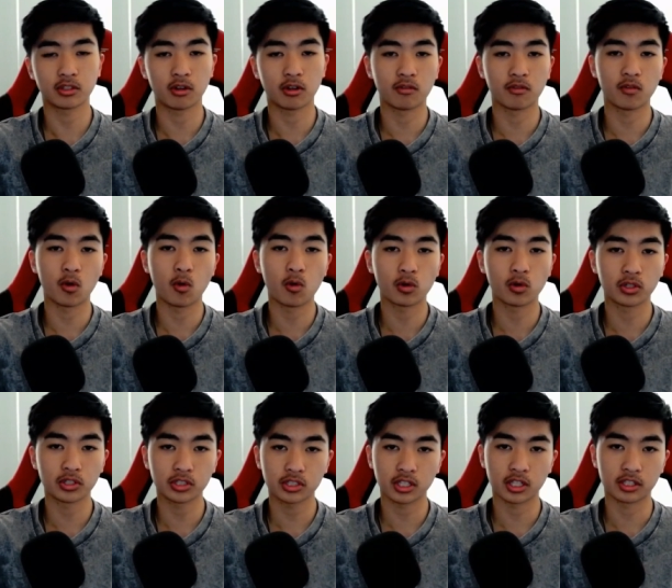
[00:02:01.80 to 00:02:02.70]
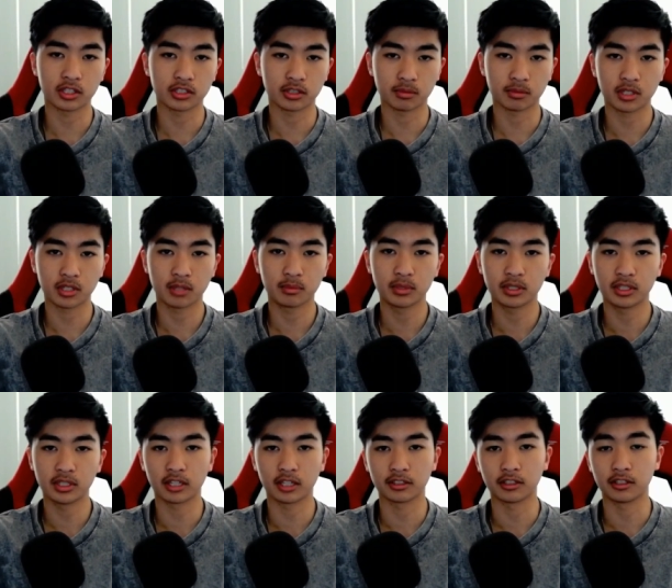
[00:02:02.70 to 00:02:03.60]
of August and September
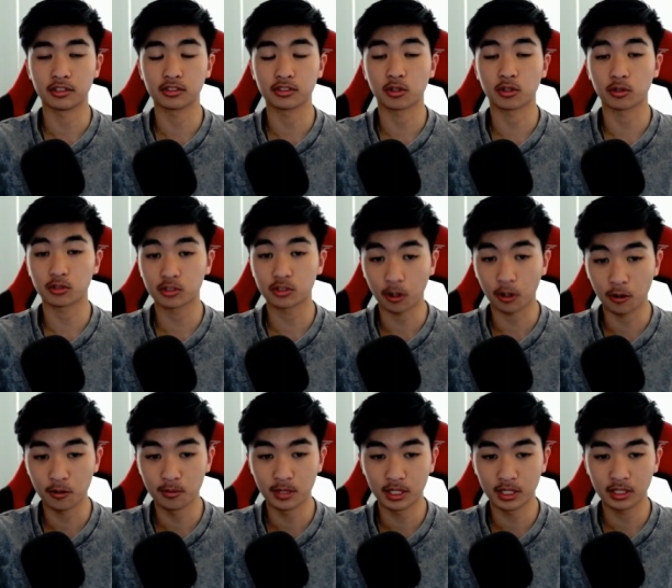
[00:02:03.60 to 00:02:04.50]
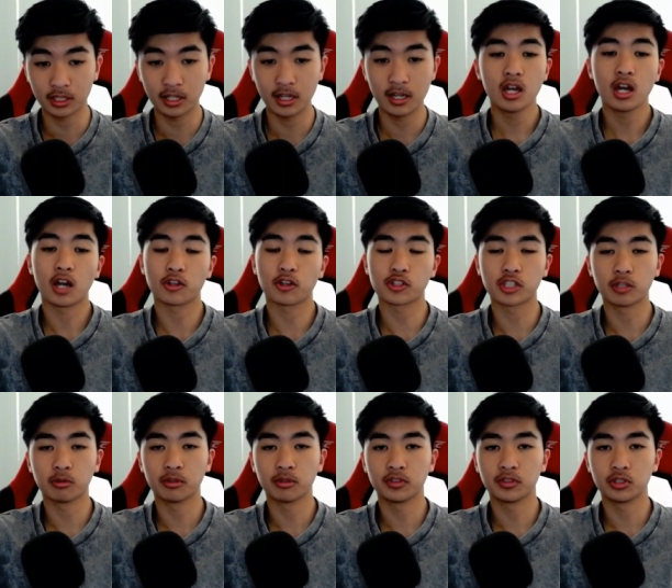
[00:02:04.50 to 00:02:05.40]
now that it's October. I'll share
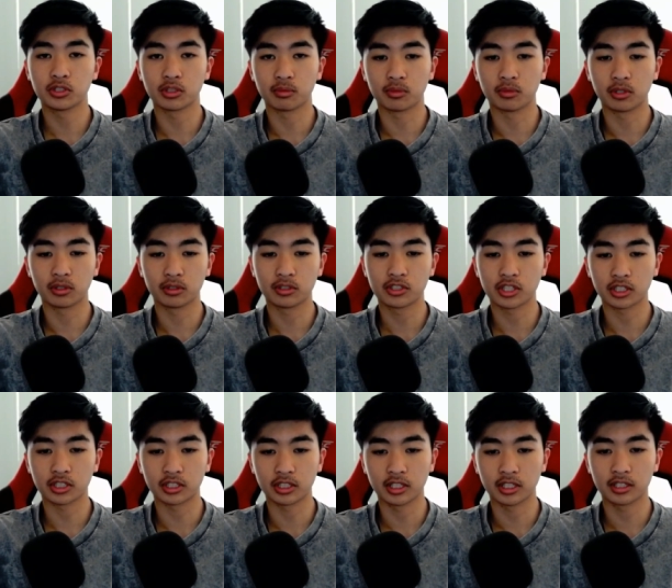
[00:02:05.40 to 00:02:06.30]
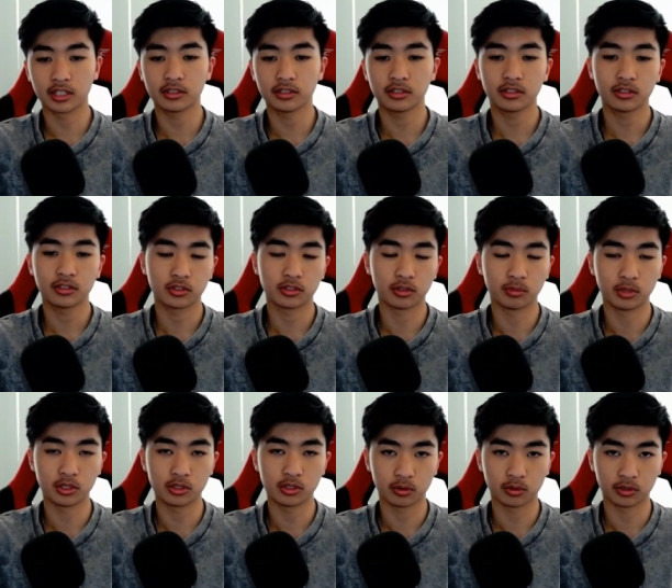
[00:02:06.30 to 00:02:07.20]
with you some knowledge at the end, so be
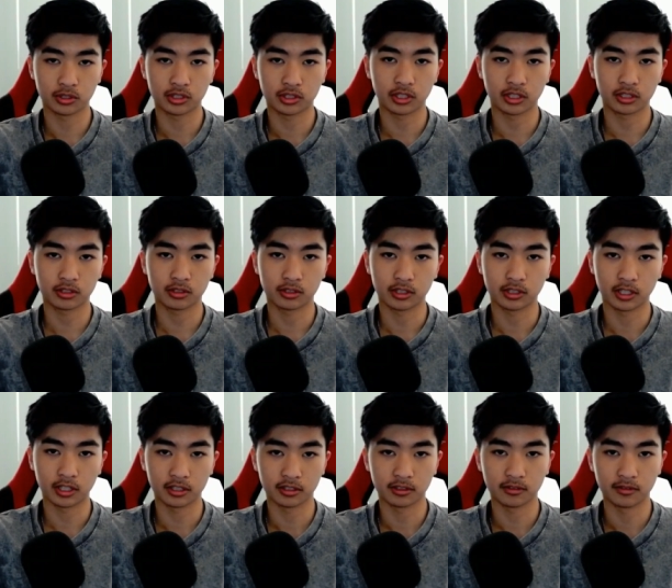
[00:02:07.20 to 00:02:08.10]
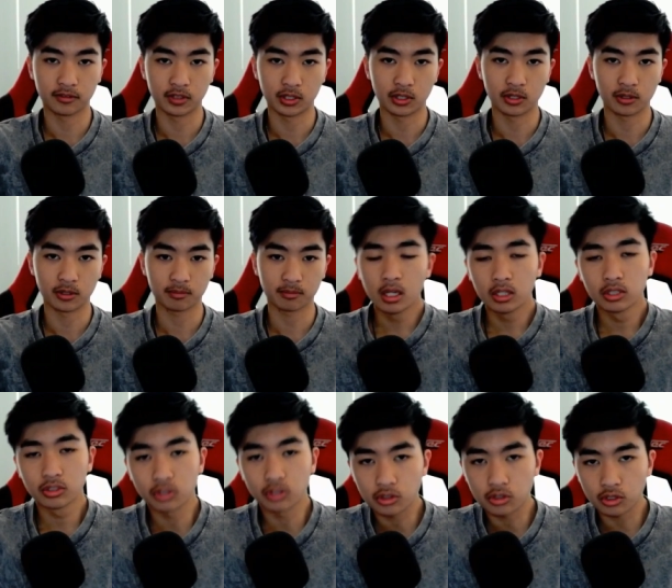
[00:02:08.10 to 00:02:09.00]
sure to stick to the end of the video.
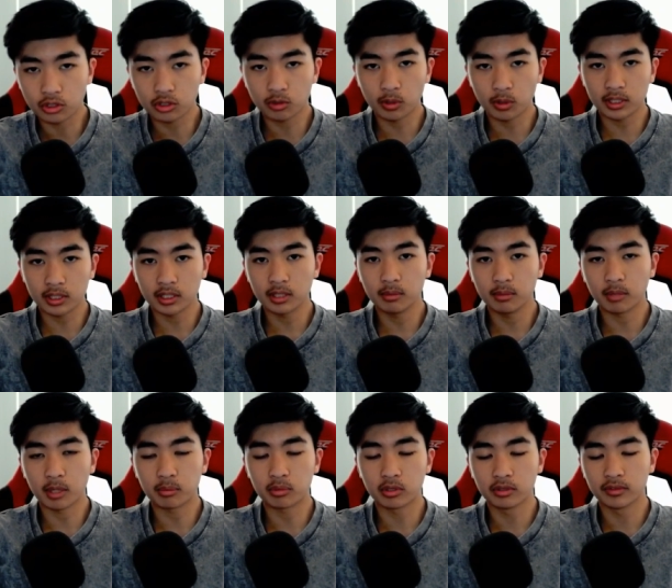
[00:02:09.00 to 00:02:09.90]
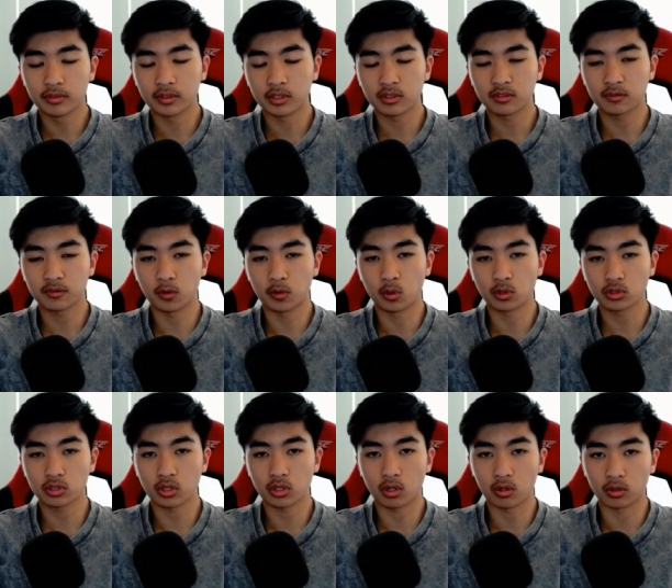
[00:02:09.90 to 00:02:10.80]
So just quickly, my previous thoughts
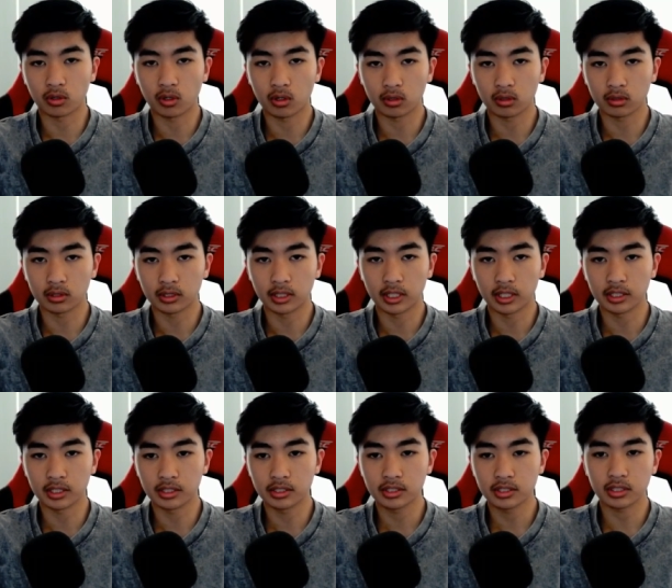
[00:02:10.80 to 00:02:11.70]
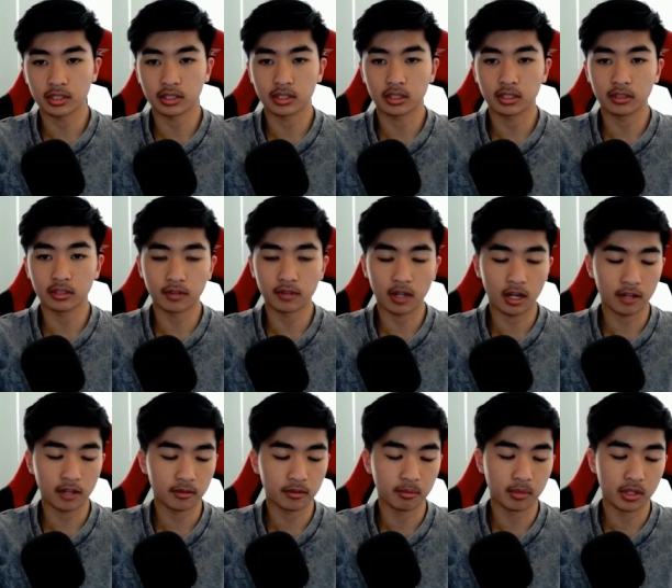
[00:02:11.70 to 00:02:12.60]
on holidays, if I
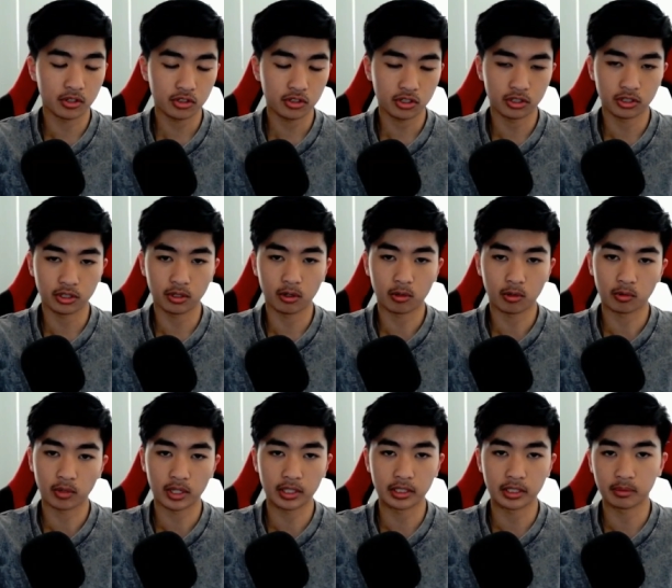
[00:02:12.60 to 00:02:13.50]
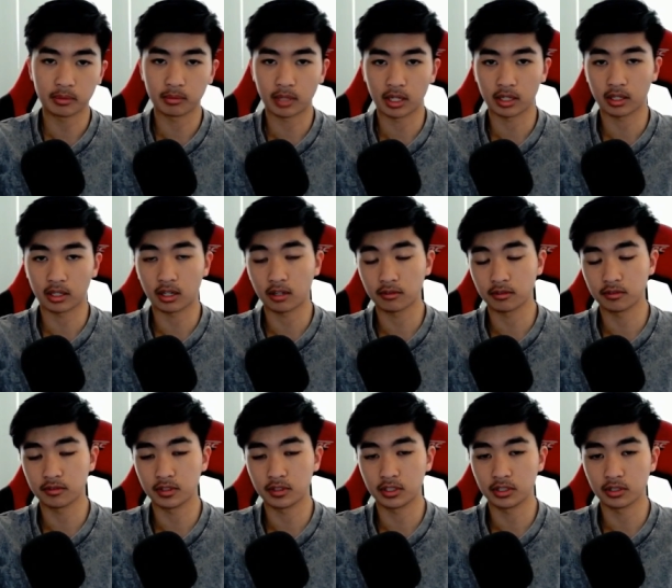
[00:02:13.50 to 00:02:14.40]
haven't mentioned it already in my other
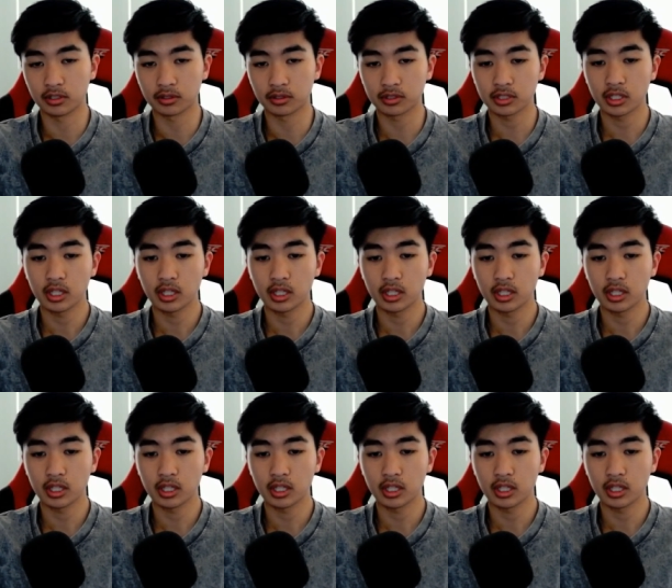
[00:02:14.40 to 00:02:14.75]
videos,